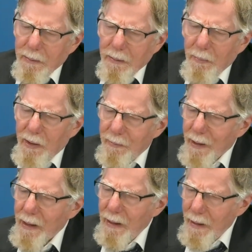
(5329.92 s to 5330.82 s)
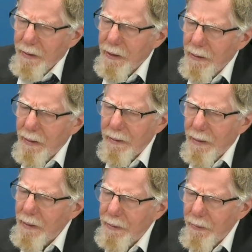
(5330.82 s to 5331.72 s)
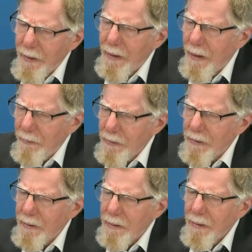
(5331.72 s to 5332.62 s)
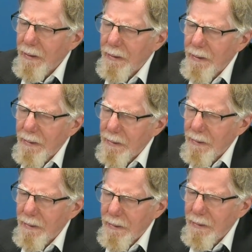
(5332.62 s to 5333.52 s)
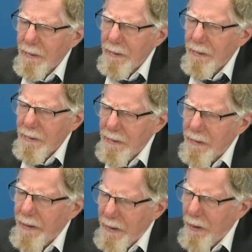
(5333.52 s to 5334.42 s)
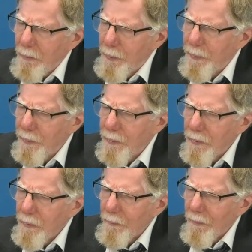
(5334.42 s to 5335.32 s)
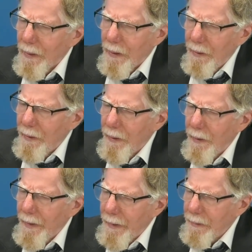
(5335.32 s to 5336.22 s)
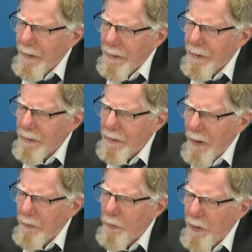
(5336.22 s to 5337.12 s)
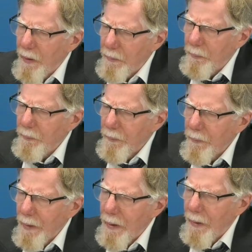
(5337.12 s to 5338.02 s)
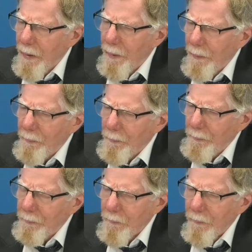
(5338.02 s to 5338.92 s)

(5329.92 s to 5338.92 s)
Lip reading: To my recollection, I don't think it was set up in the same way on